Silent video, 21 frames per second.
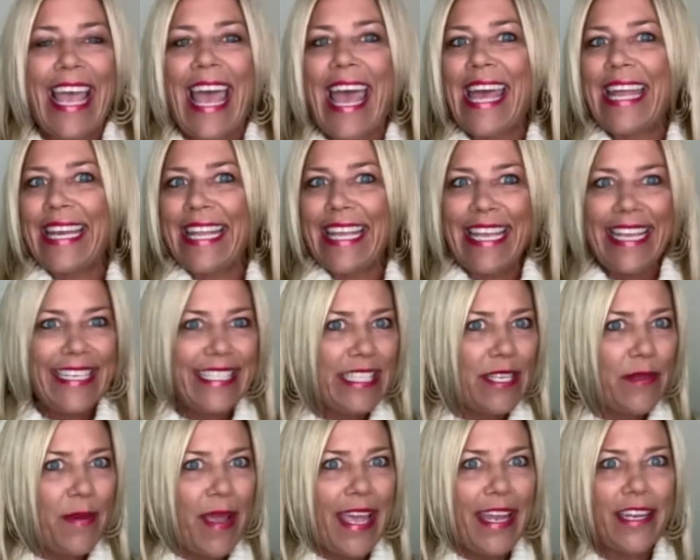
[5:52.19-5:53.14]
An easy
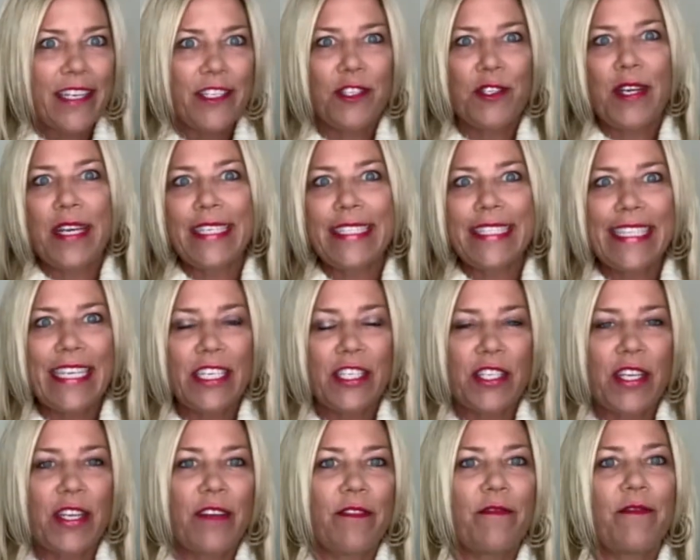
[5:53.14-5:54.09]
way to
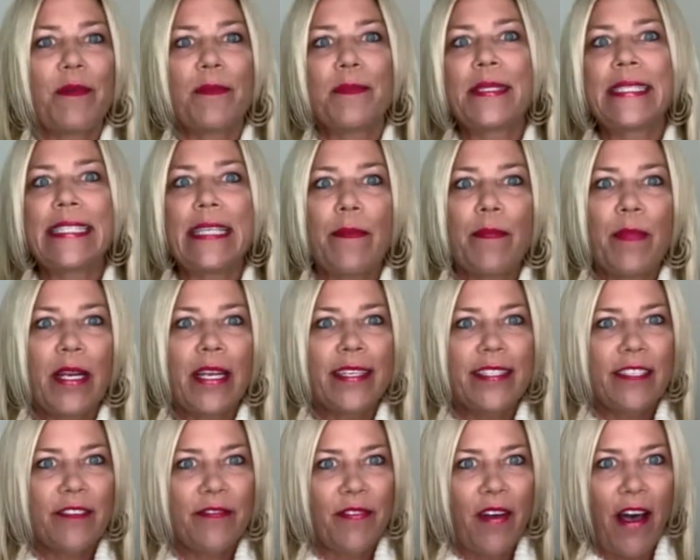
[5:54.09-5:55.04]
transition from summer
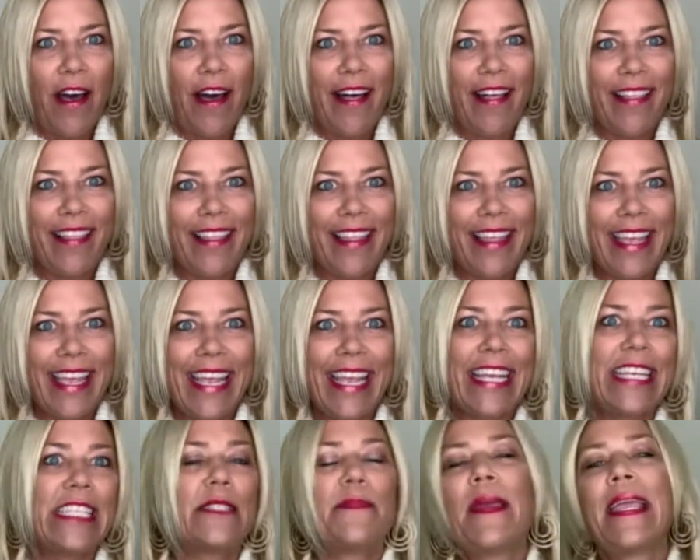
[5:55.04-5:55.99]
into fall
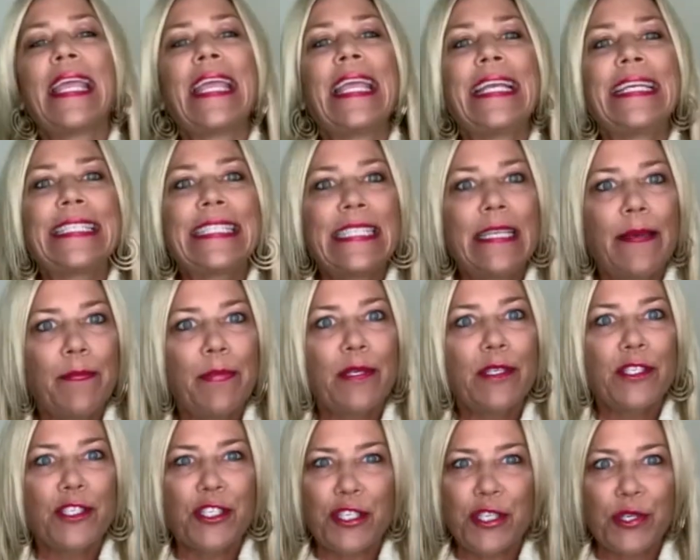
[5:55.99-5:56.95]
is making simple
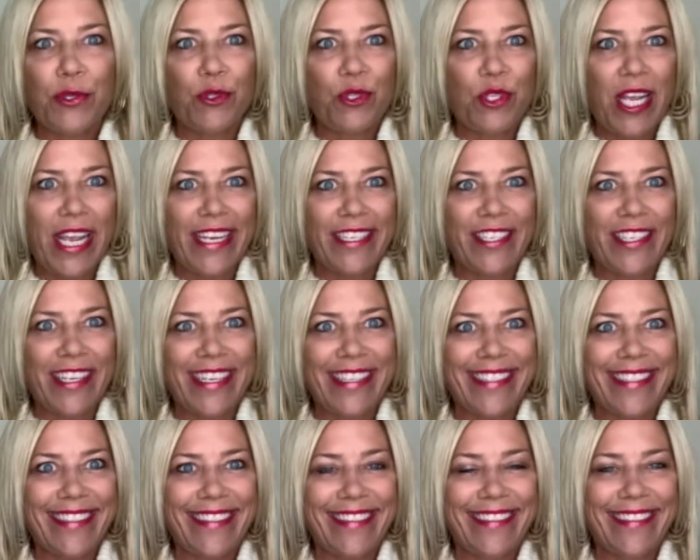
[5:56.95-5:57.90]
shoe changes.
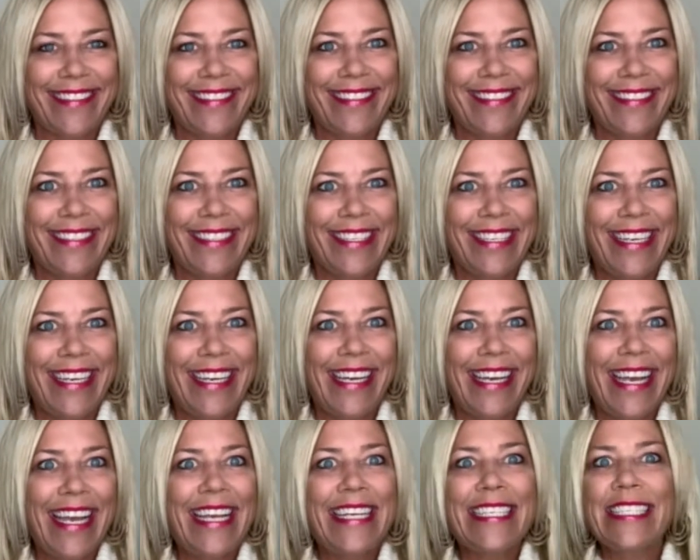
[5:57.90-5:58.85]

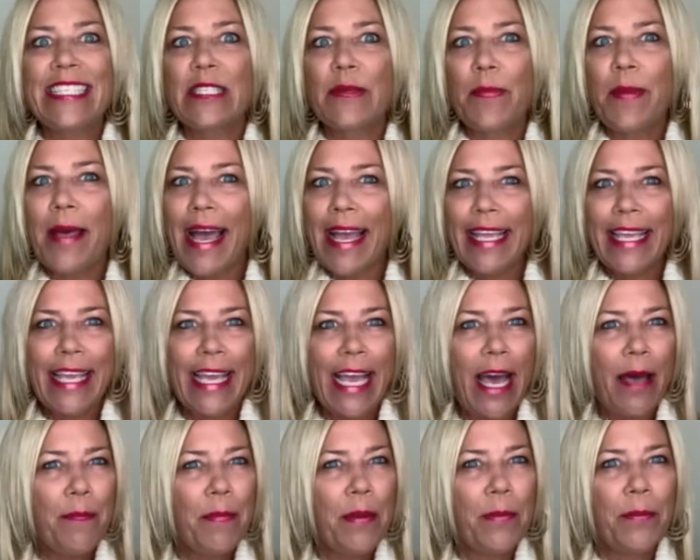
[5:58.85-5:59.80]
So packing
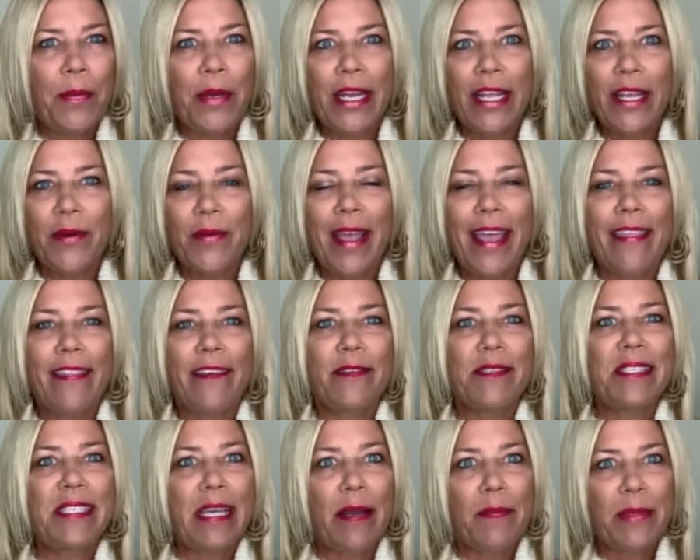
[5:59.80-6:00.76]
up and putting away those
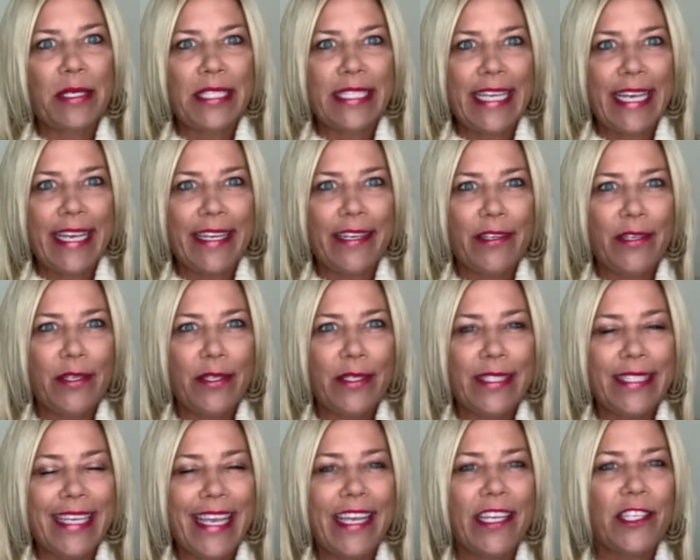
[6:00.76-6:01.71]
summer
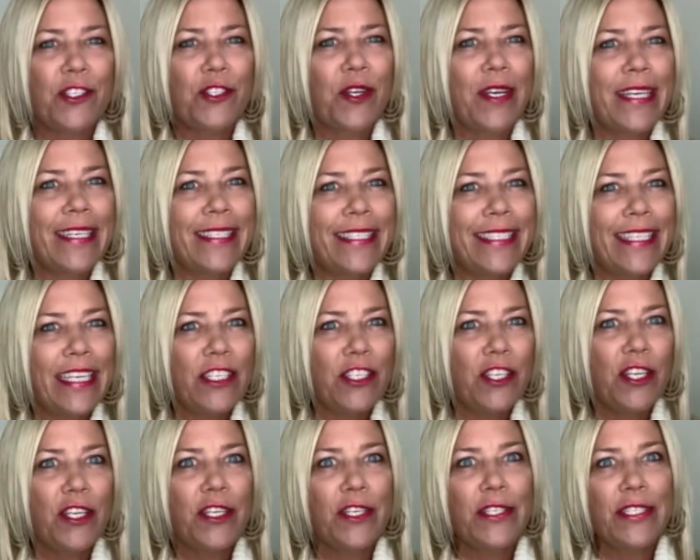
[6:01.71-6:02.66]
sandals and
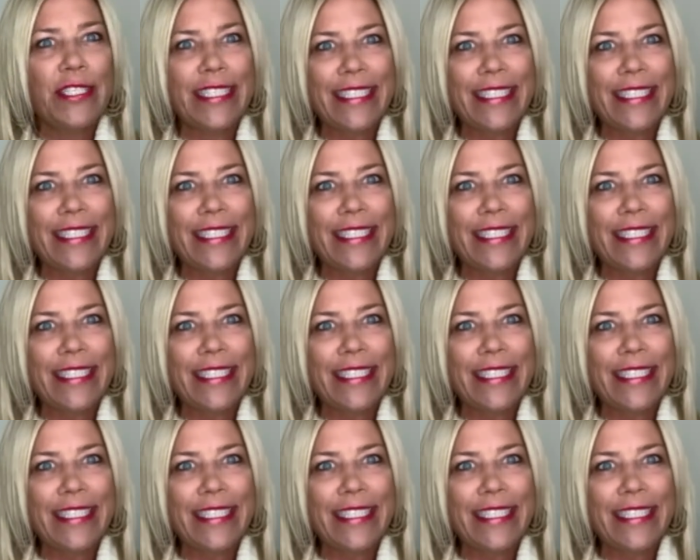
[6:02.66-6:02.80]
transition your